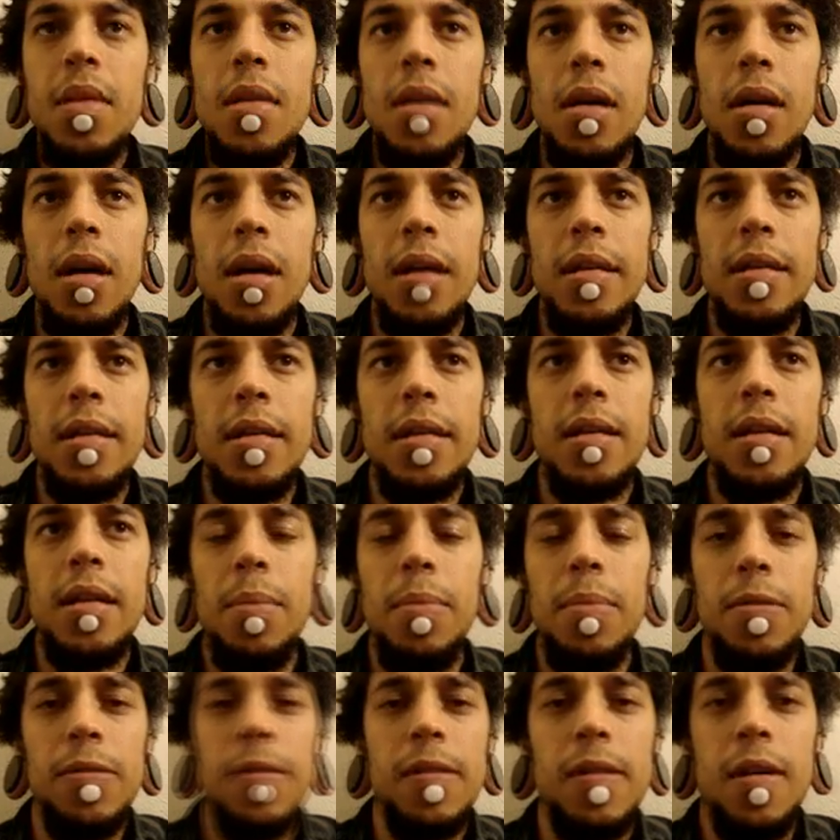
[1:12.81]
I did a
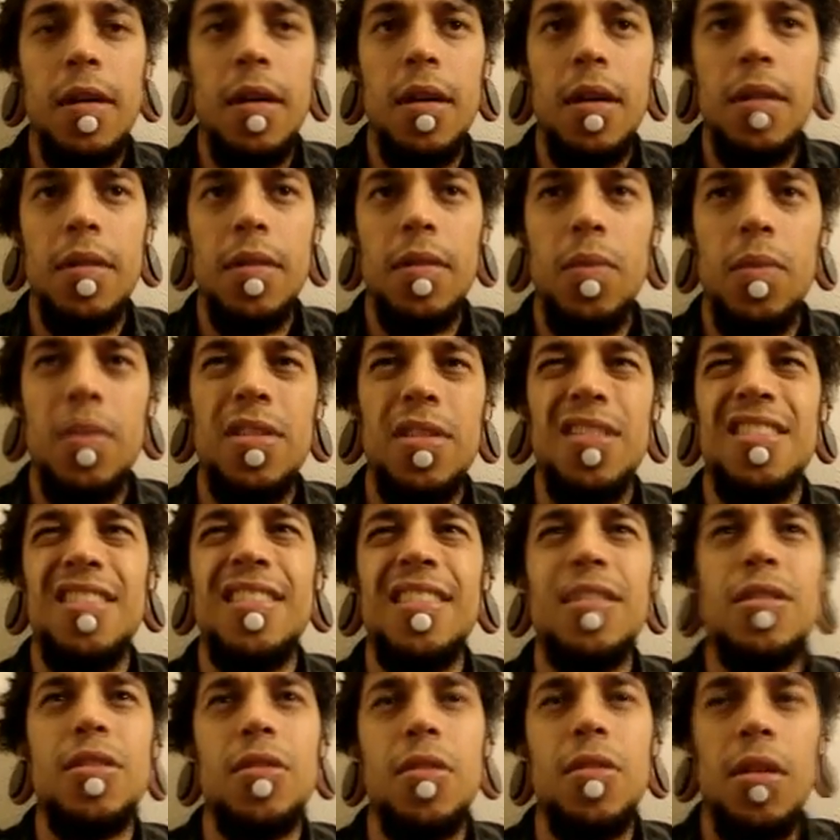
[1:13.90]
couple, it wasn't
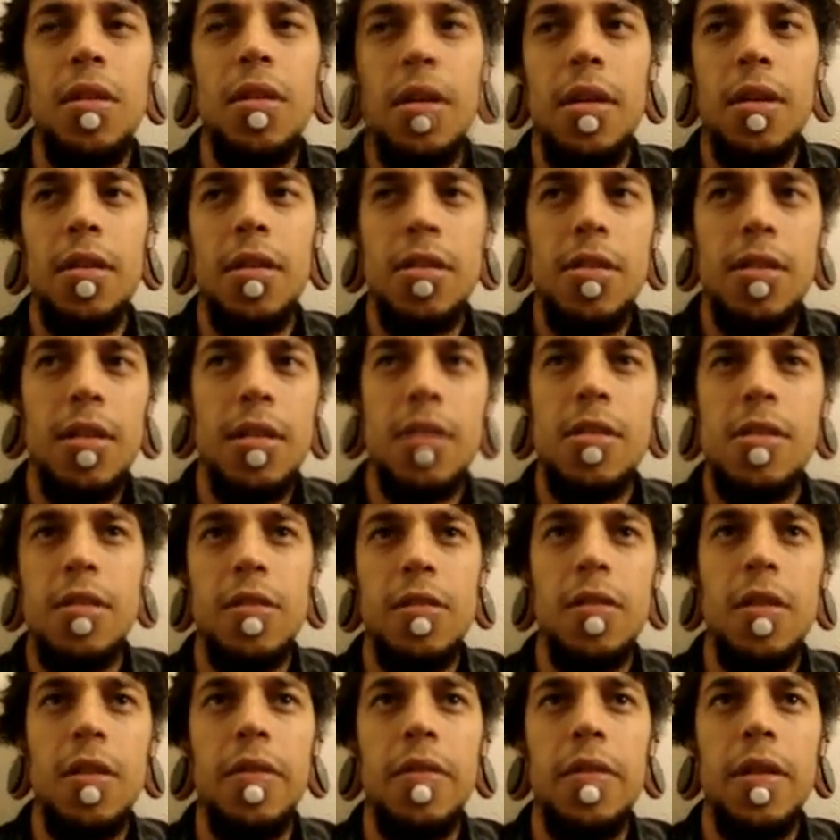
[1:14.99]
sea salt. I said sea
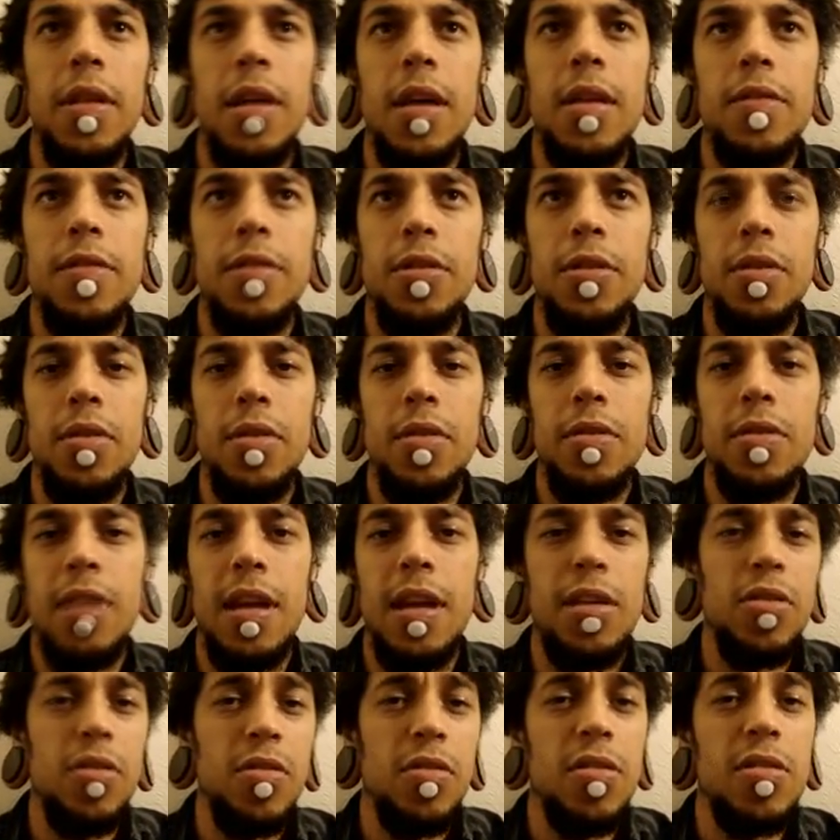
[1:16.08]
salt in the last video. It was
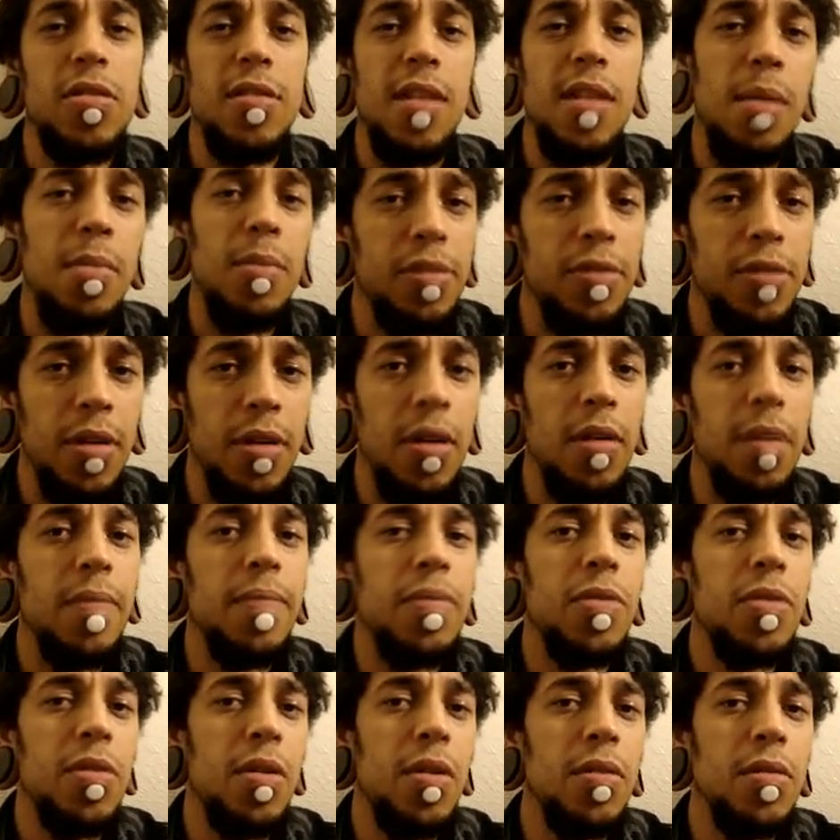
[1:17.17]
actually just table salt
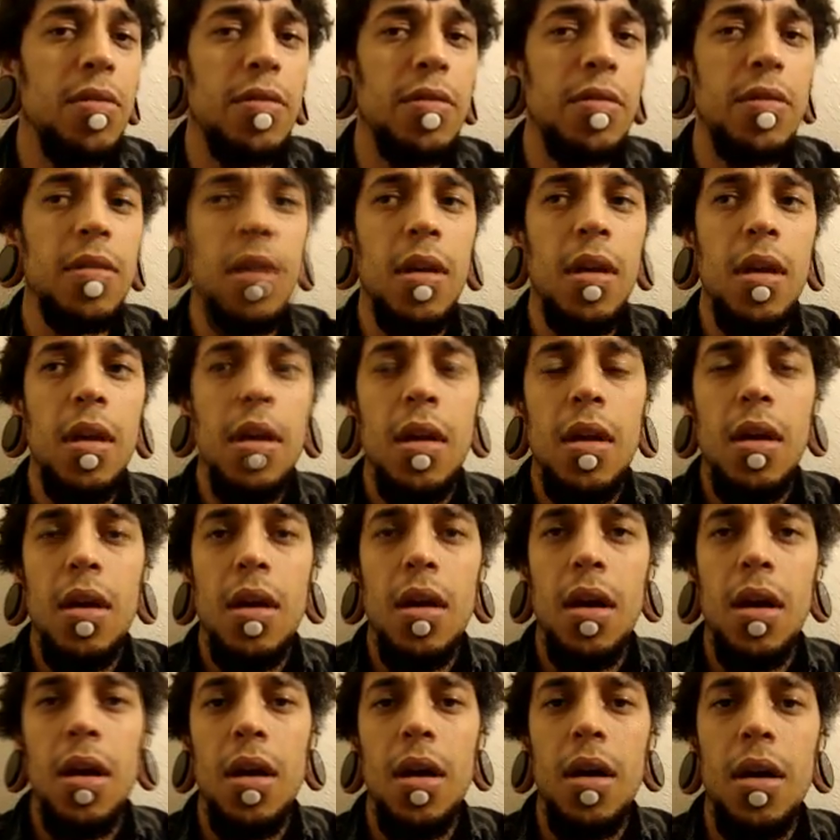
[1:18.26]
soaks.
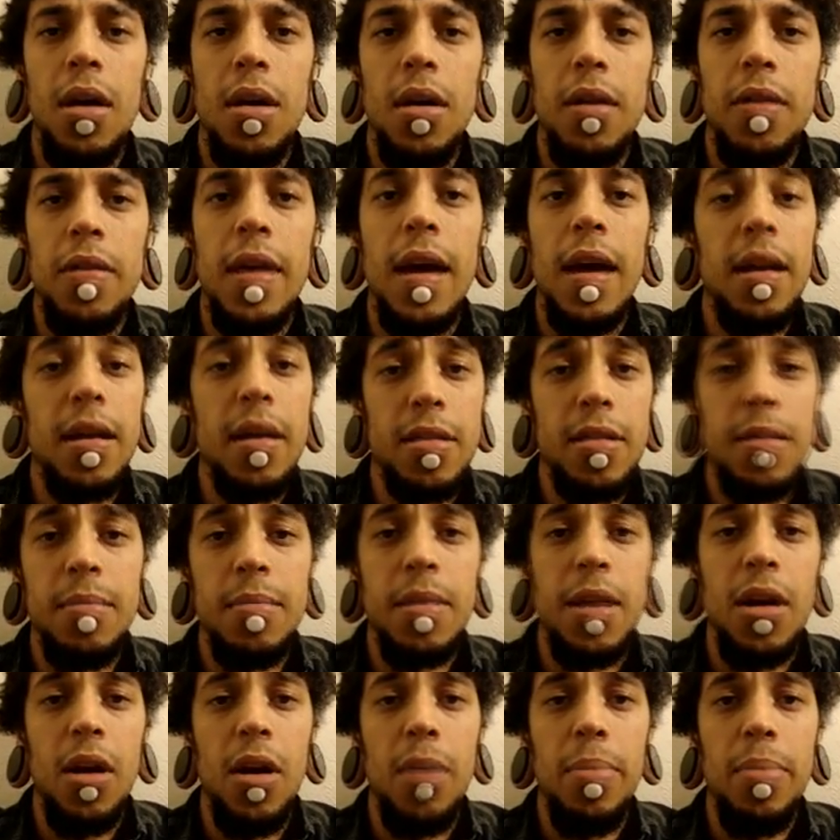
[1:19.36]
That seemed
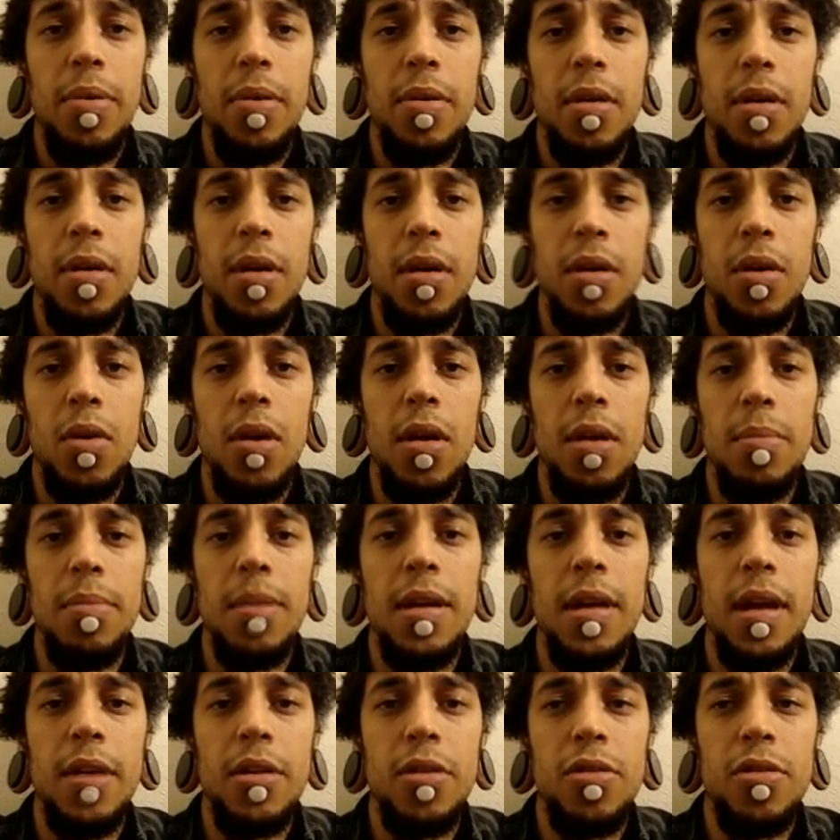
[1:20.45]
to help quite a bit,
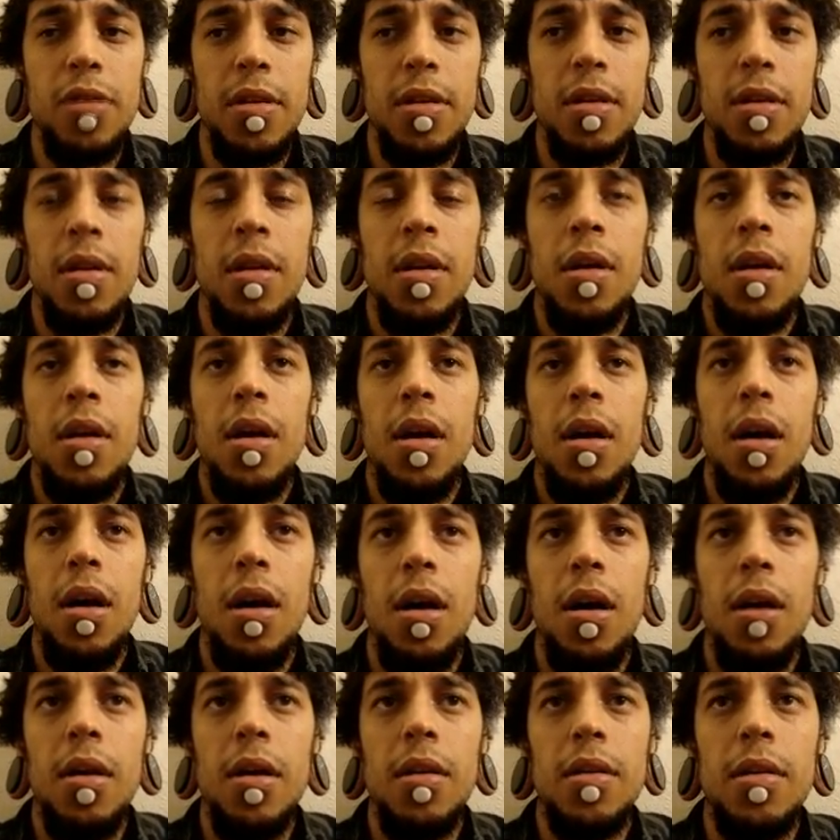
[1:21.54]
actually.
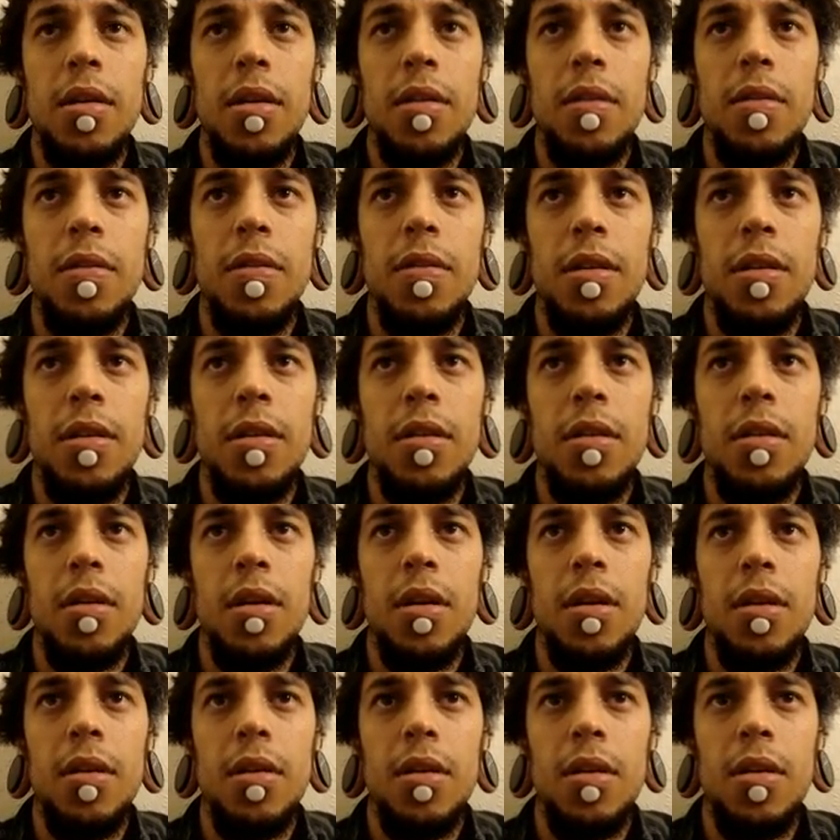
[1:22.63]
Did the,
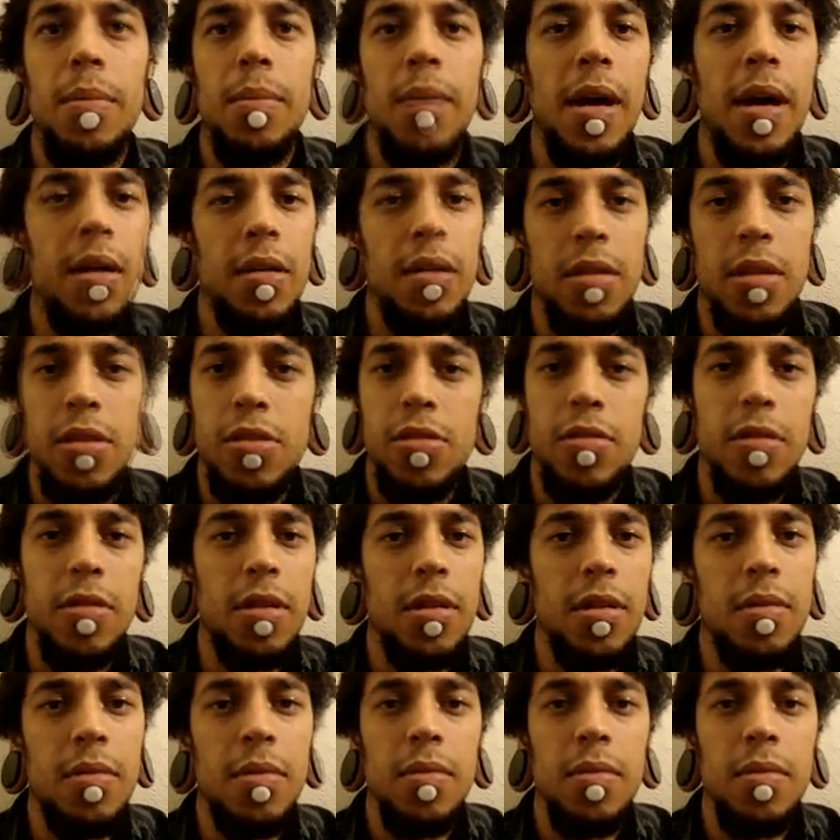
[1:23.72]
Listerine